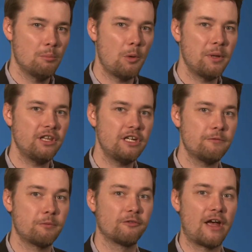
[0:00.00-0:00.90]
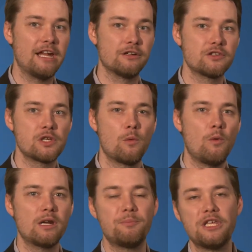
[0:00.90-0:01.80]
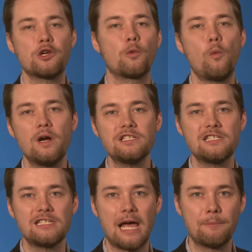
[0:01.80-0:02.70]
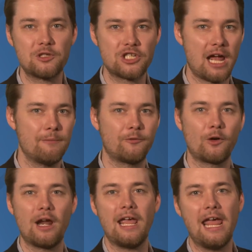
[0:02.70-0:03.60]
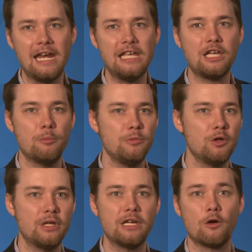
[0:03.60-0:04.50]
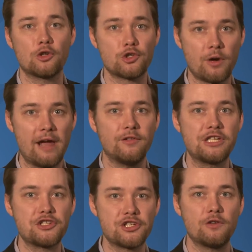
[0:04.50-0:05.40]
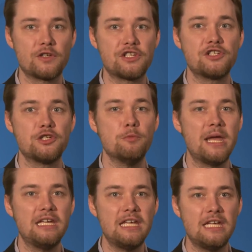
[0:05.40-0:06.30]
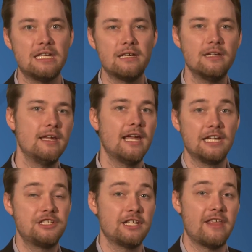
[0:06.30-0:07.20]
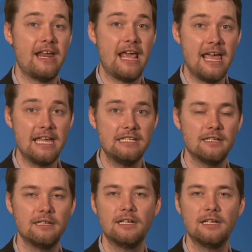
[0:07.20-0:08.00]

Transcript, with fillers: Mobility providers want to be your one-stop shop for any commuting or traveling services you may need, and to that end,